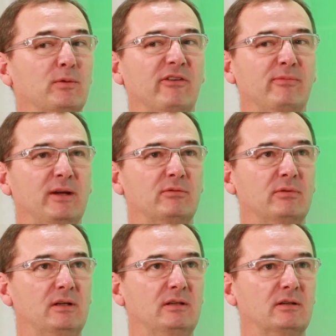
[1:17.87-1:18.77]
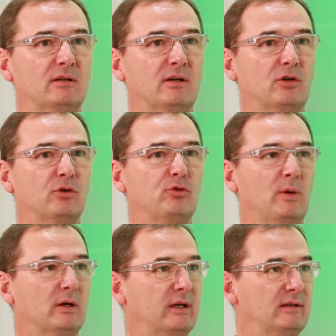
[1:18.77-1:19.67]
We have made really a
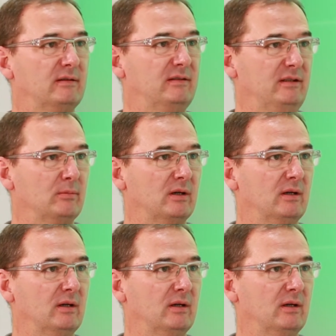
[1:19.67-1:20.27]
go-to-market team,